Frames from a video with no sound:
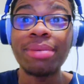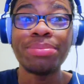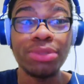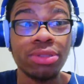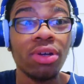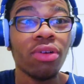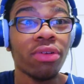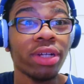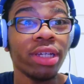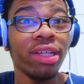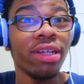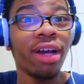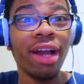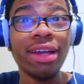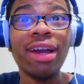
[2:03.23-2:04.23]

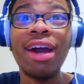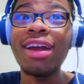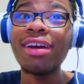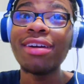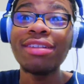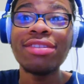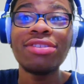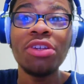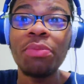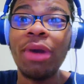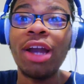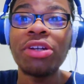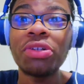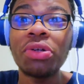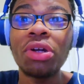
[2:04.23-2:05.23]
I gotta do
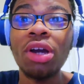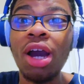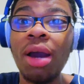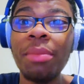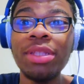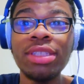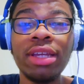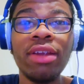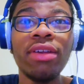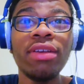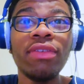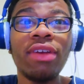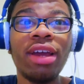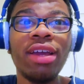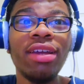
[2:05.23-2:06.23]
my little
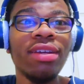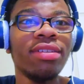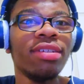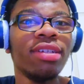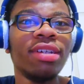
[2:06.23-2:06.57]
commentary, right?